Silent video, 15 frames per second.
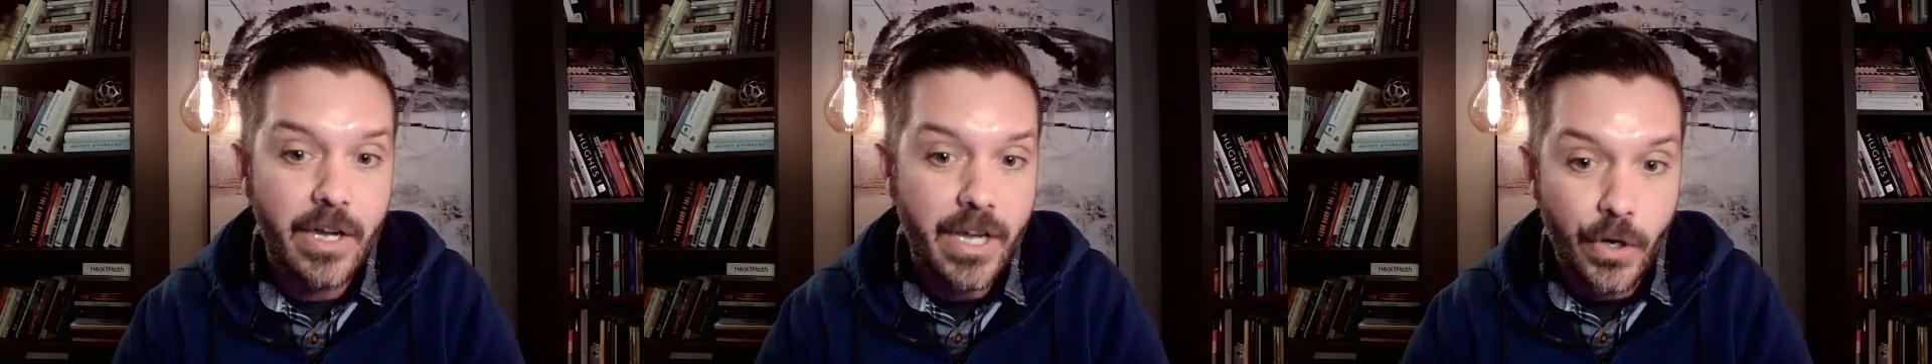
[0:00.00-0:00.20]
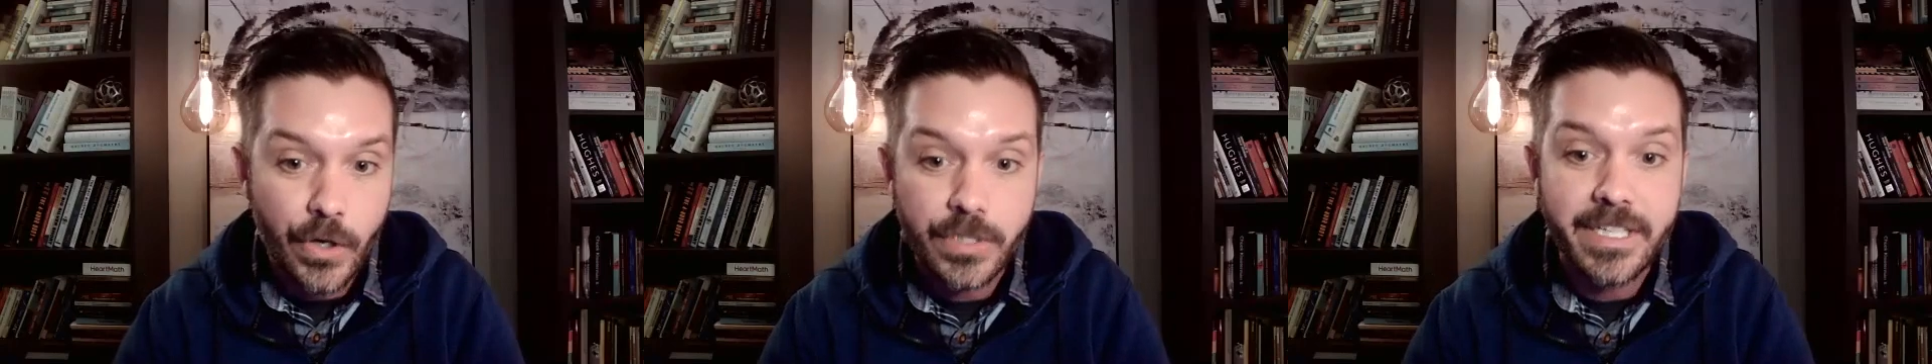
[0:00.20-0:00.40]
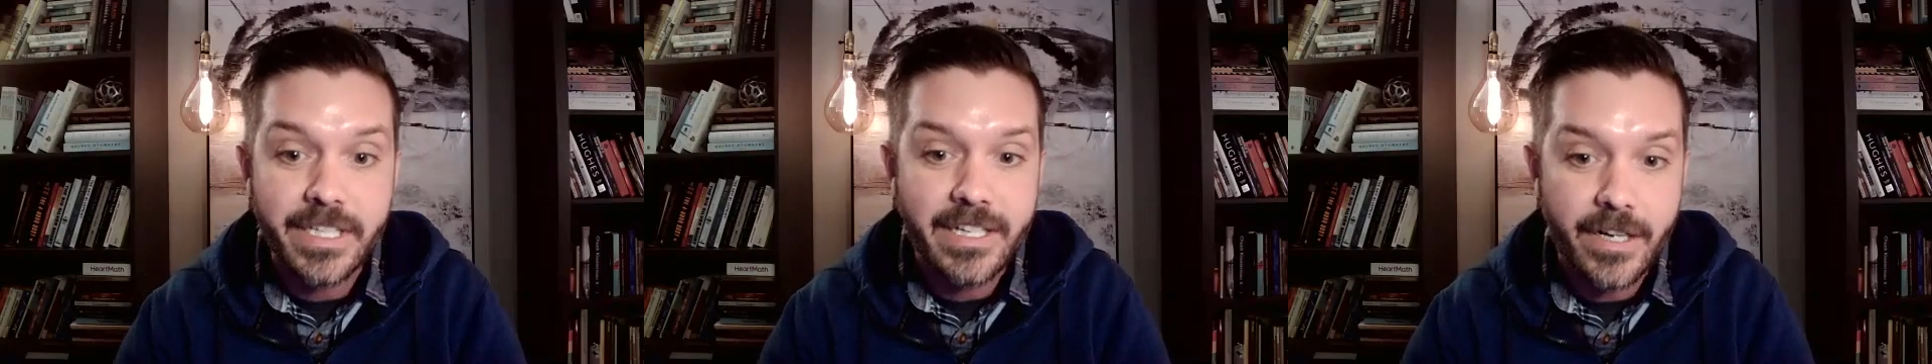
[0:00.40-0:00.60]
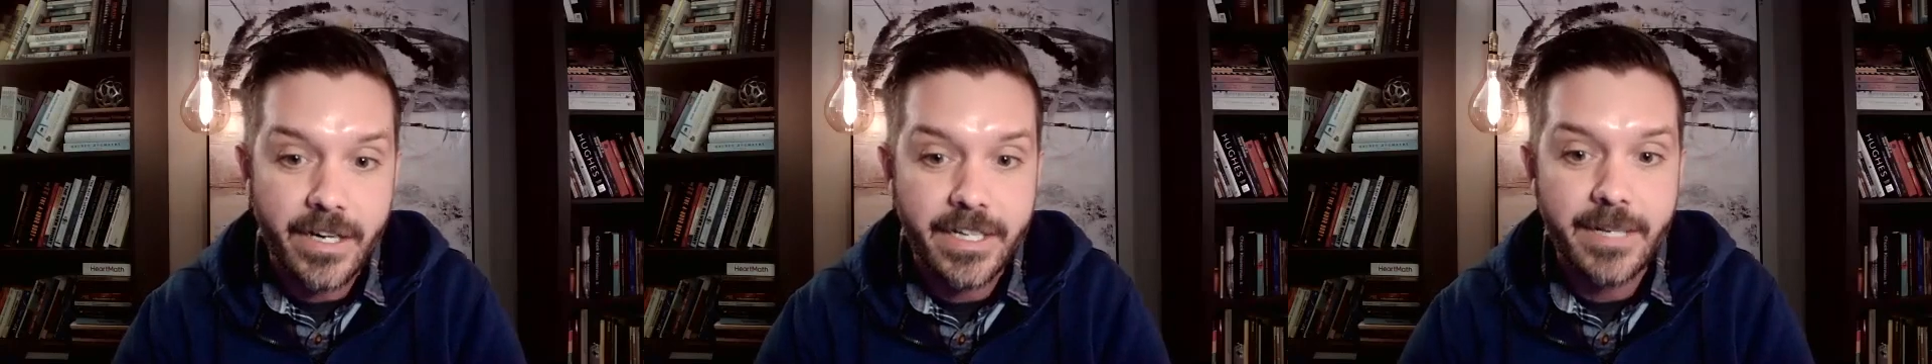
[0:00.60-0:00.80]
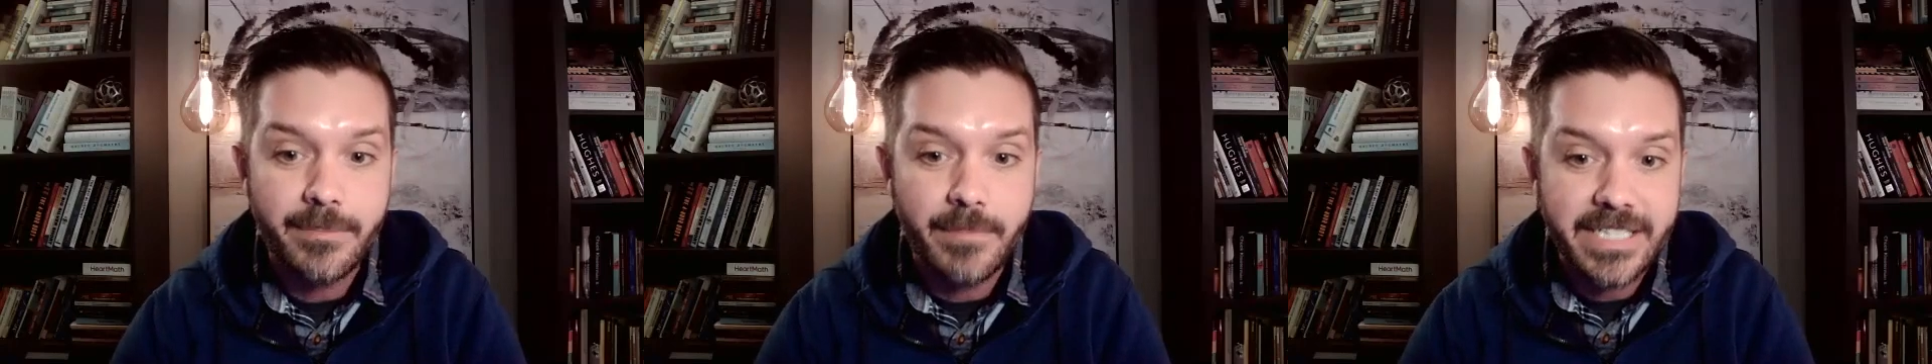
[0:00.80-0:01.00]
early
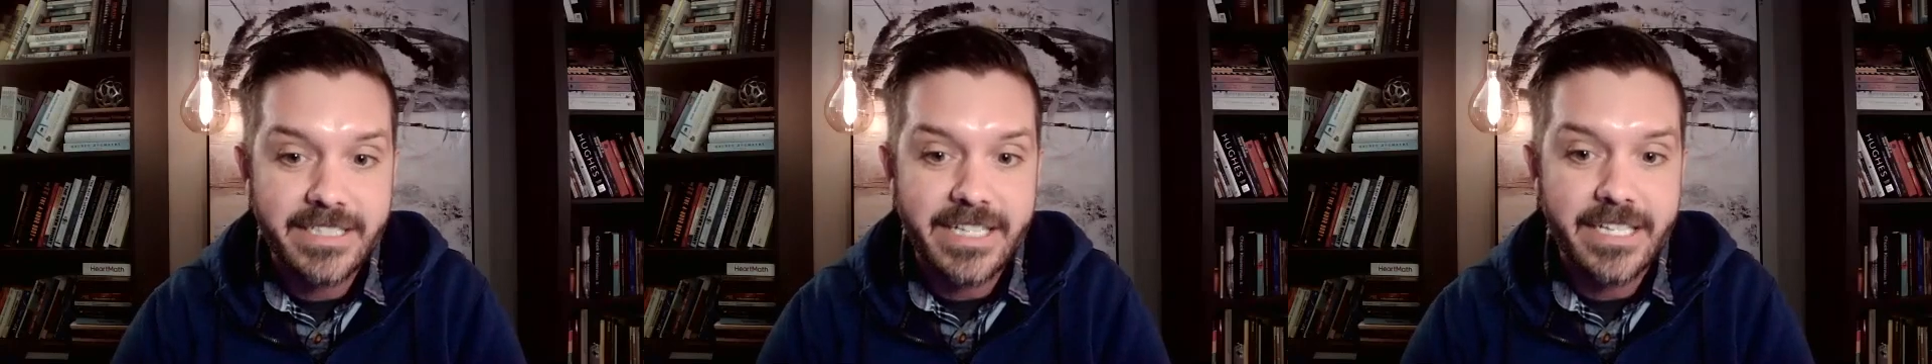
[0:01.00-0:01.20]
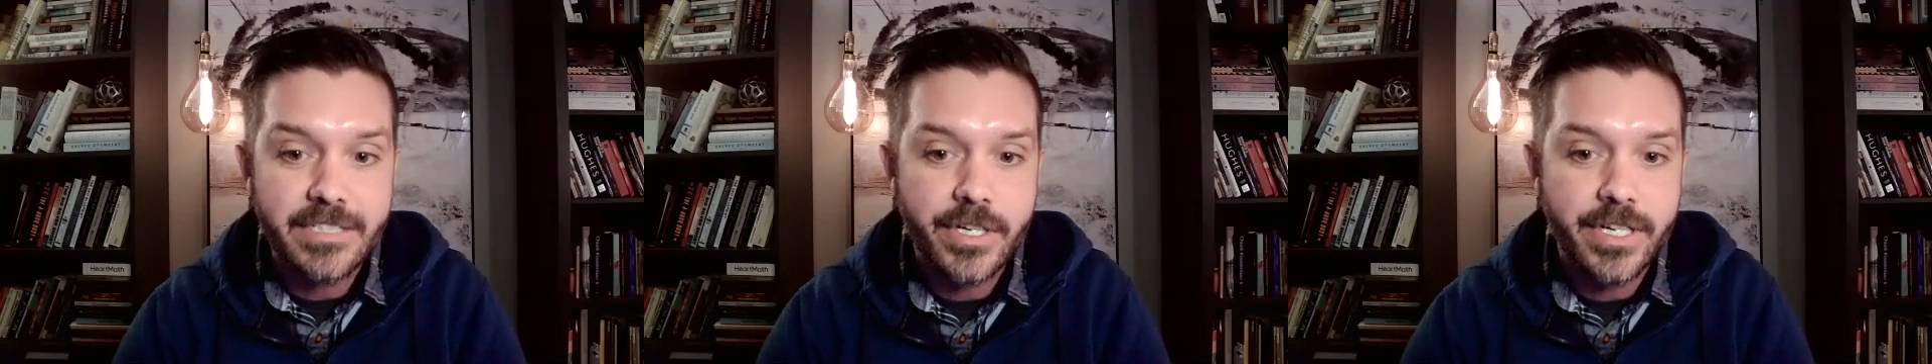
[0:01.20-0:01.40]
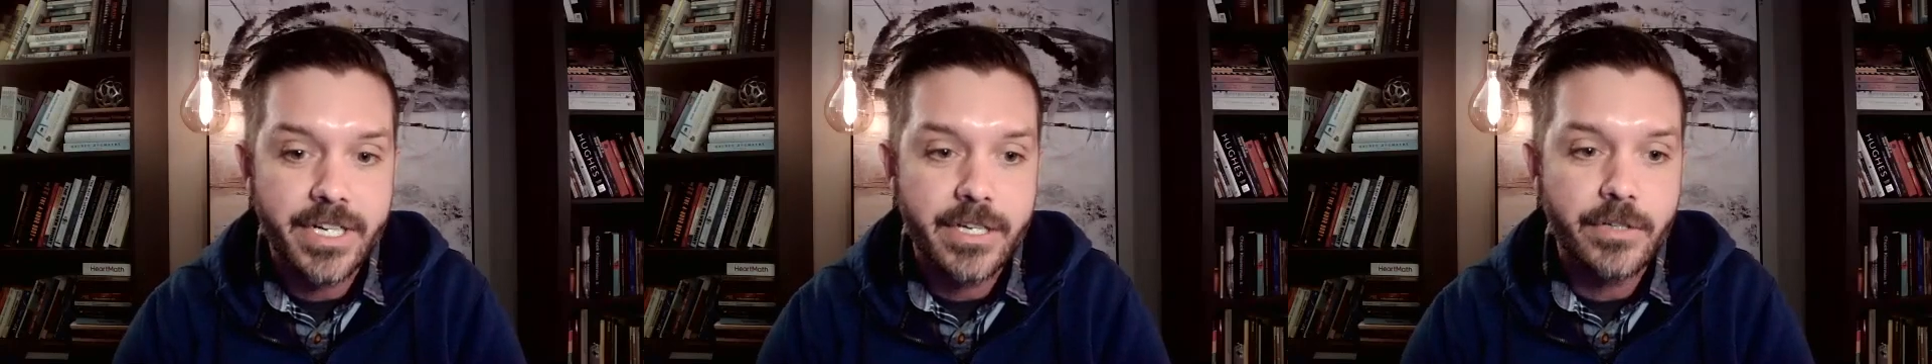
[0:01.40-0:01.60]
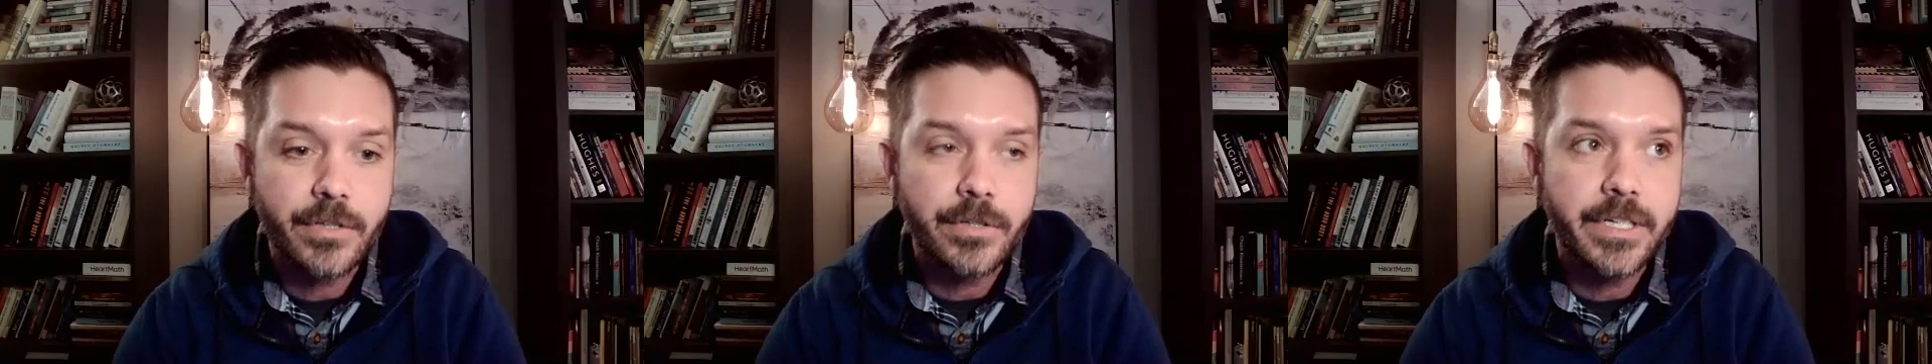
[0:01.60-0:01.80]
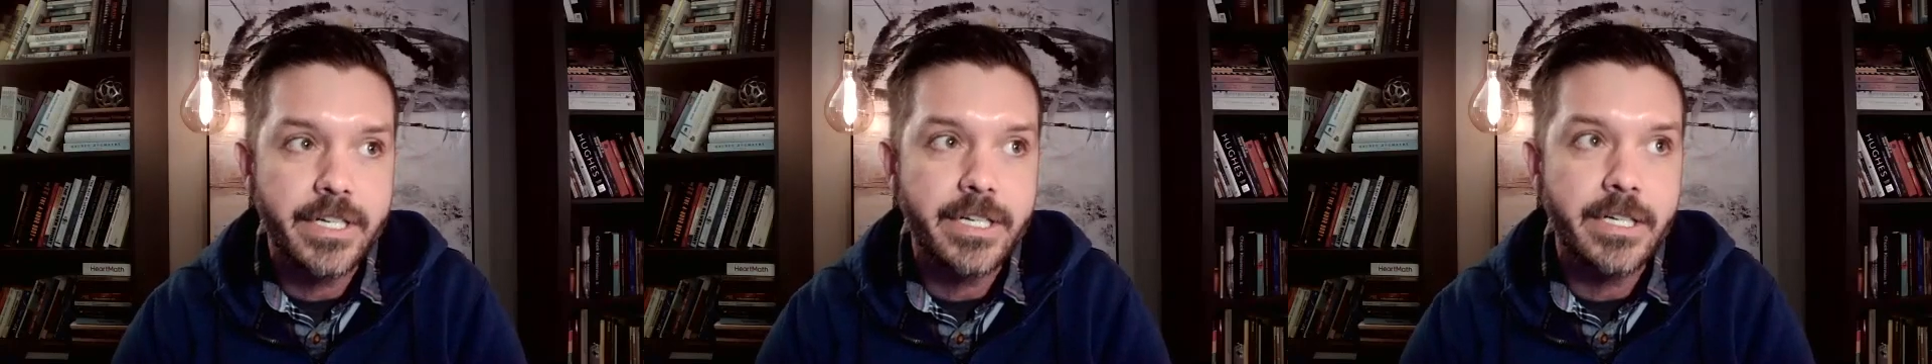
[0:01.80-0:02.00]
on in my day trading
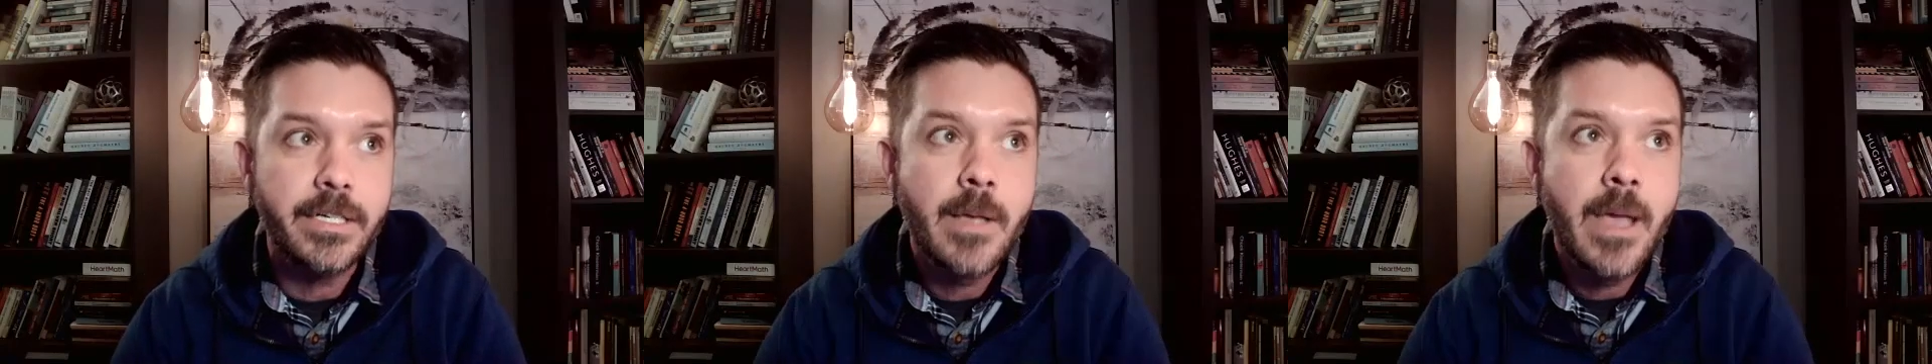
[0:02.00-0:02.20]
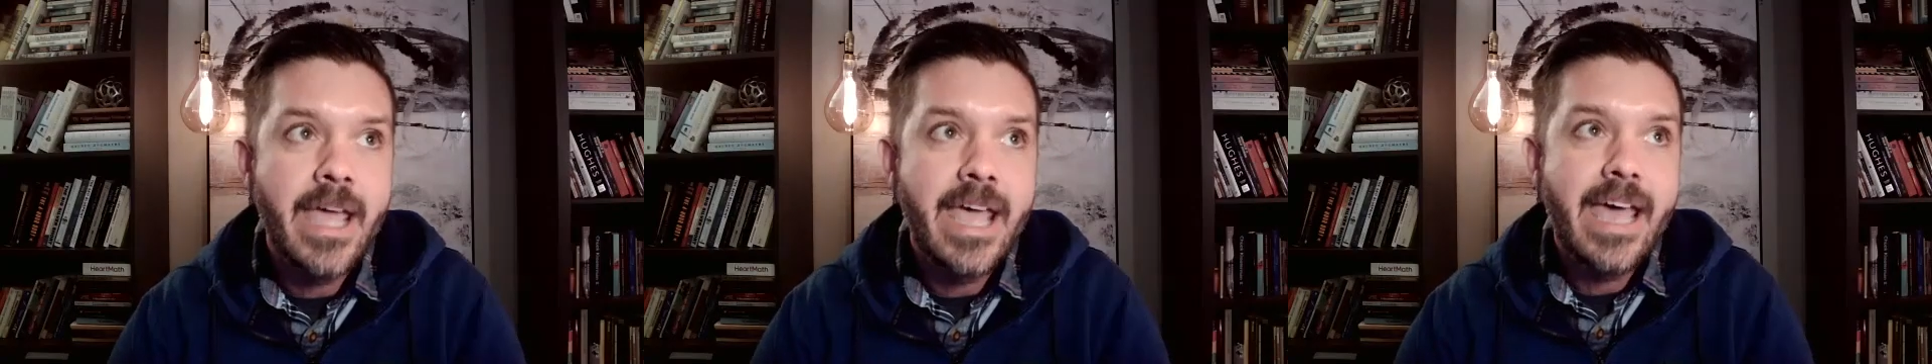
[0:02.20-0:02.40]
career,